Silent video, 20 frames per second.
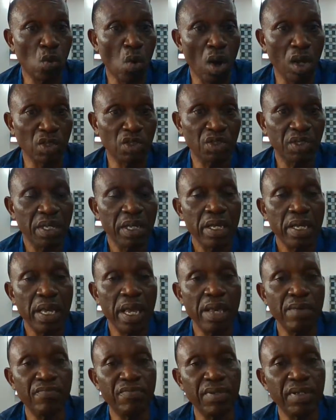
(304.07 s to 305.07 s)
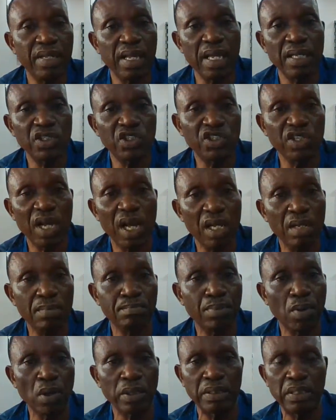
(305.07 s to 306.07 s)
what? Evidential
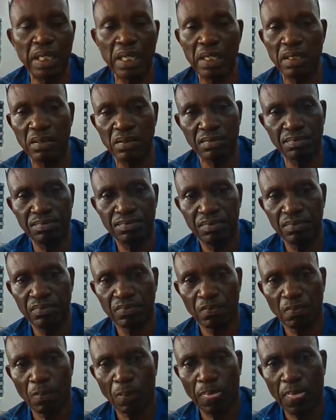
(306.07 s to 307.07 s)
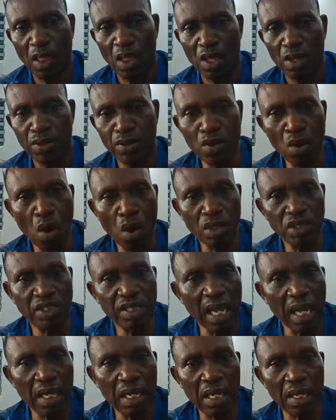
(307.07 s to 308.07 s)
burden. You're
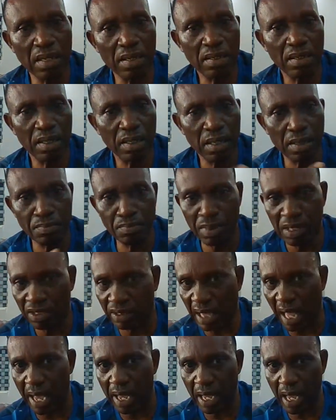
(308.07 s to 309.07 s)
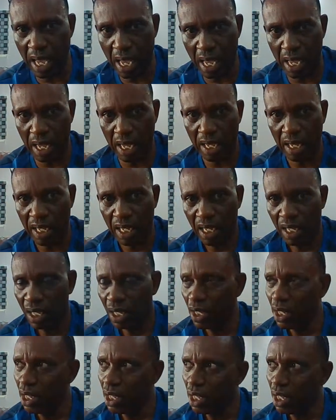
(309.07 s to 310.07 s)
telling Mr. A,
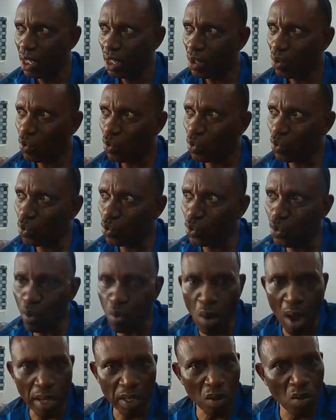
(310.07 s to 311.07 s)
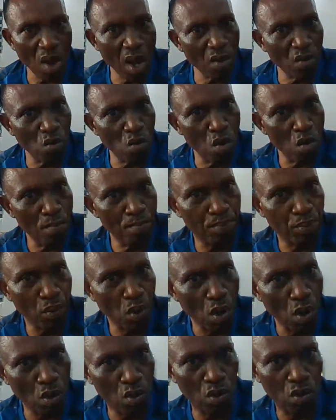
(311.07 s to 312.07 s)
you are the one who
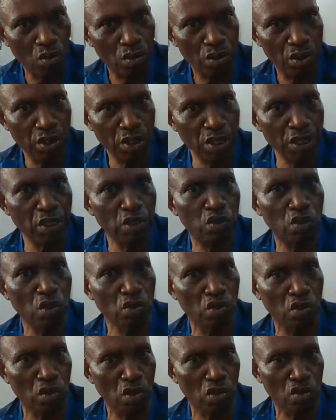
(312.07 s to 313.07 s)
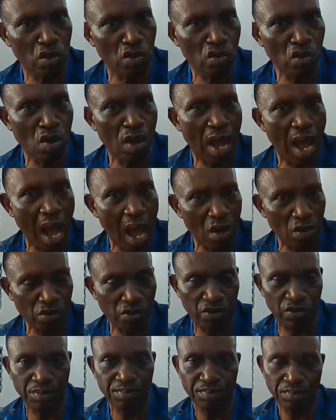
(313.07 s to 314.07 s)
broke into so
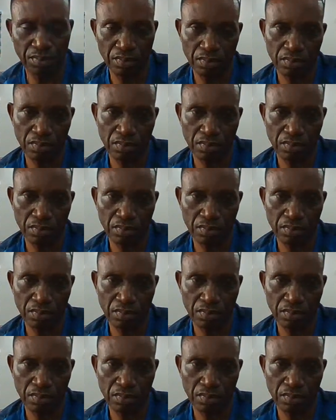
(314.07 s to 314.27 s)
house